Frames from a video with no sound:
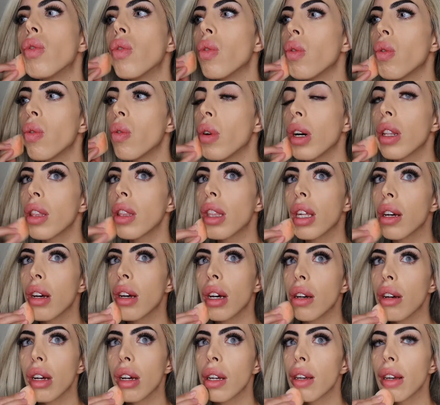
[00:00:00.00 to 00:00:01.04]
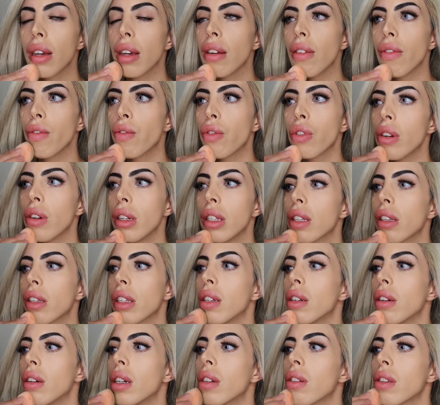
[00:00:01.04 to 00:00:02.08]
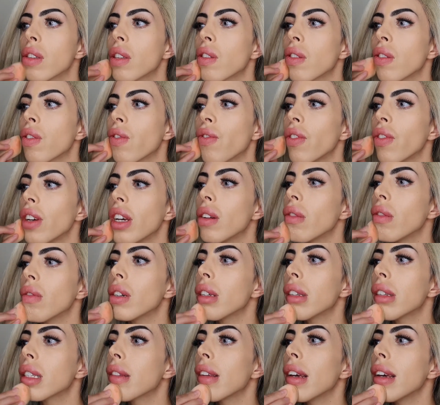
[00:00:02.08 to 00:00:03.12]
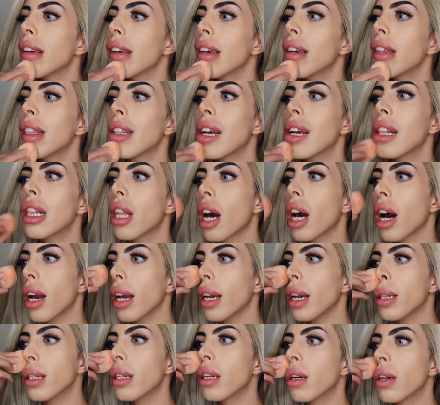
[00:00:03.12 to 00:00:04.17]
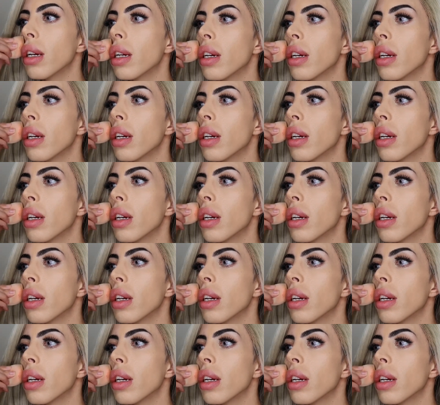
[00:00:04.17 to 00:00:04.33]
the influencer sphere was saying, they lied.